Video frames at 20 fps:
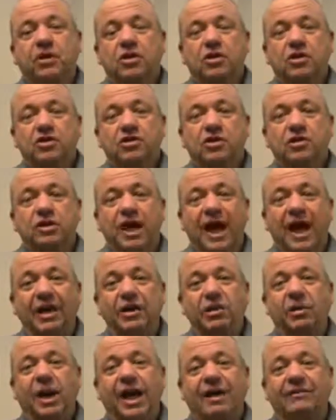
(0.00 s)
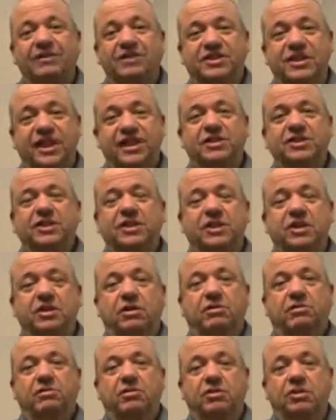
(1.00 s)
So now you have essentially
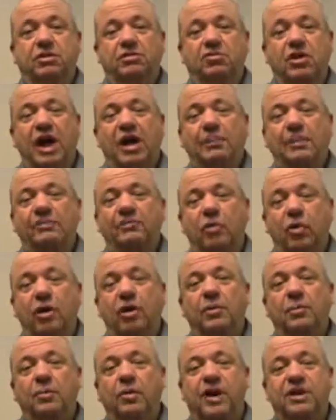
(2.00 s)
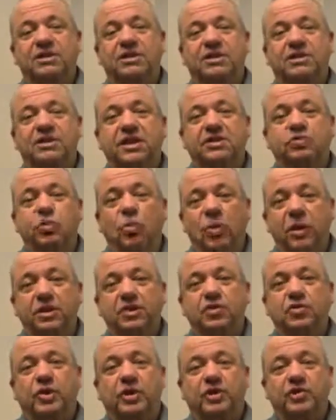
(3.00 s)
the drop of oil prices is one
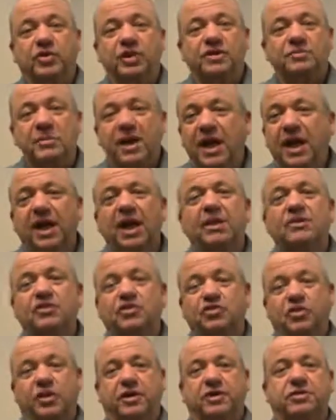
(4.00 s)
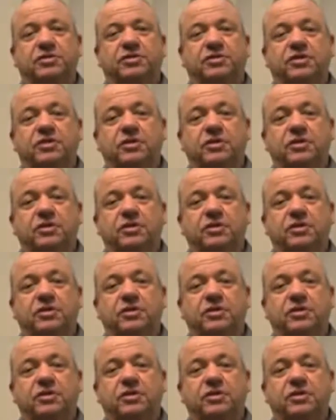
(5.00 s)
trigger. There's many other triggers.